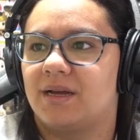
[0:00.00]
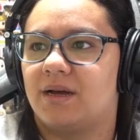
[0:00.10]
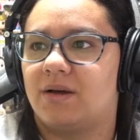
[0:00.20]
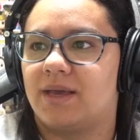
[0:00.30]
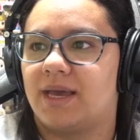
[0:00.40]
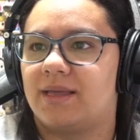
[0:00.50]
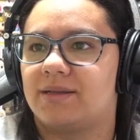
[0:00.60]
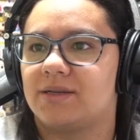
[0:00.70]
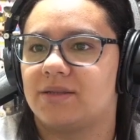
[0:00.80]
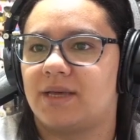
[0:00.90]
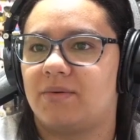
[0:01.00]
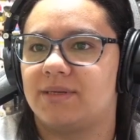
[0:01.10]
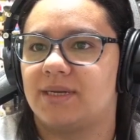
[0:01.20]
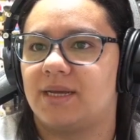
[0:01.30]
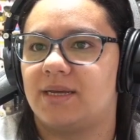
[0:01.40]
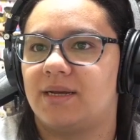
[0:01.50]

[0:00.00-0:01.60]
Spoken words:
Okay, so that wasn't it.